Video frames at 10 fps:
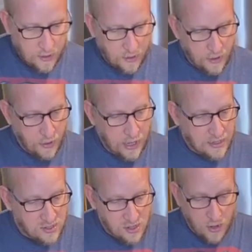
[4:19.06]
All right,
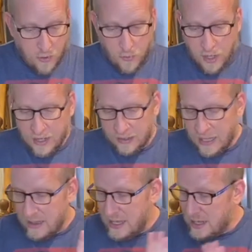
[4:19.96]
so we're gonna
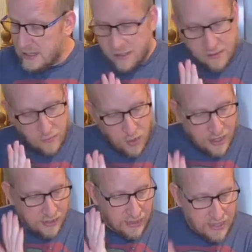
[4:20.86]
let these
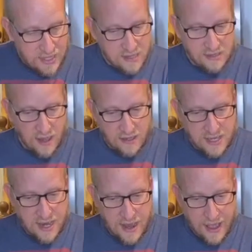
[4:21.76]

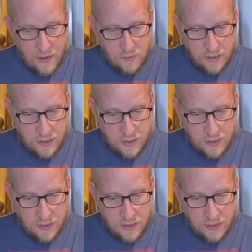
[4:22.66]
saute down,